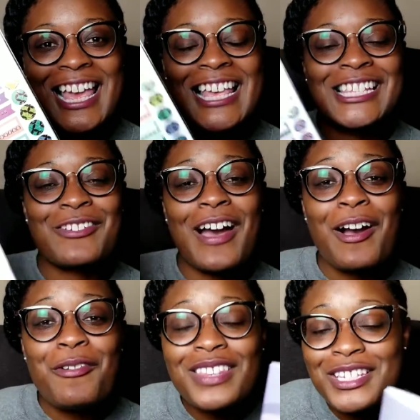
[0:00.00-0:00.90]
So I
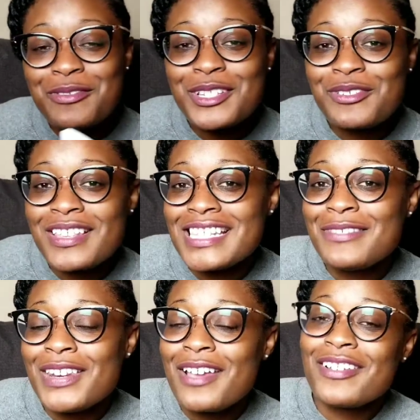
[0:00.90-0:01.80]
hope that you enjoyed this
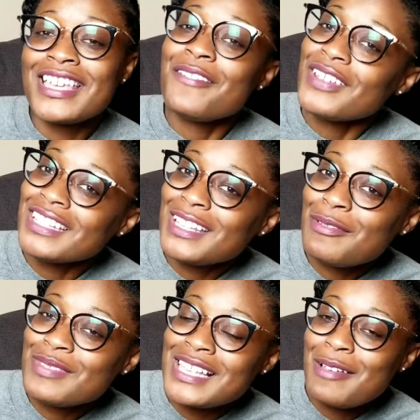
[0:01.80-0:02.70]
video. Give it a
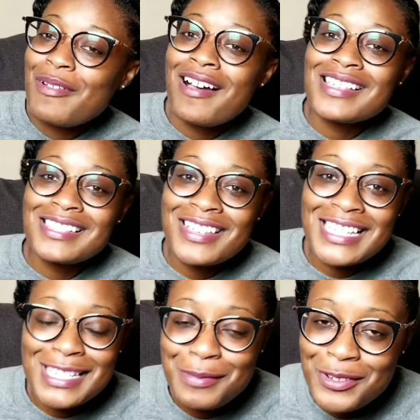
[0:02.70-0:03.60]
thumbs up. Also hit
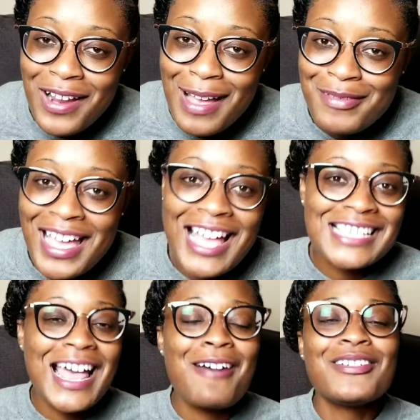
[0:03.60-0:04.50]
subscribe, guys.
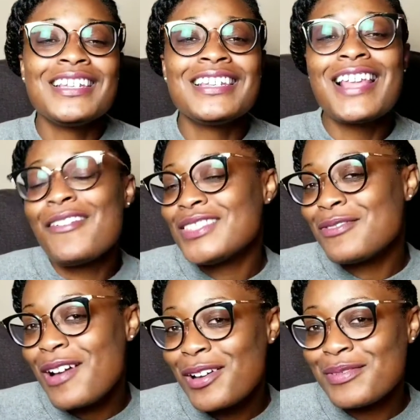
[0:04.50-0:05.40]
I would love to
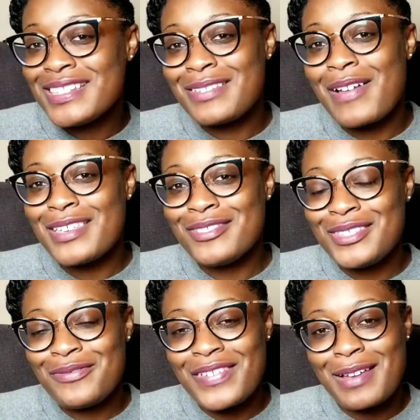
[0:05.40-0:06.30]
welcome you to my
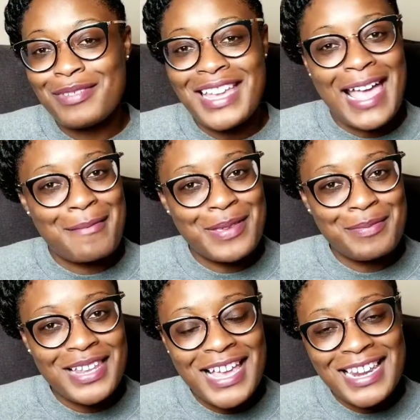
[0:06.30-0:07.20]
YouTube family. Happy
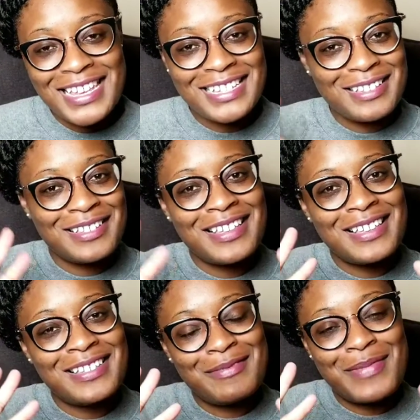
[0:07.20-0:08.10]
planning.
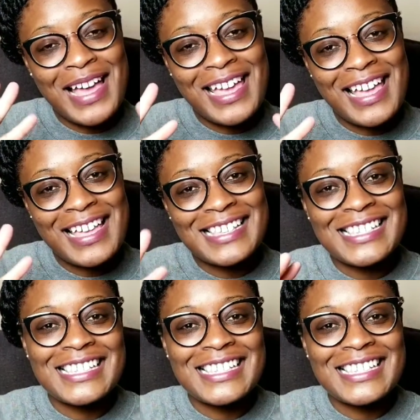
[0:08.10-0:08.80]
Bye, guys.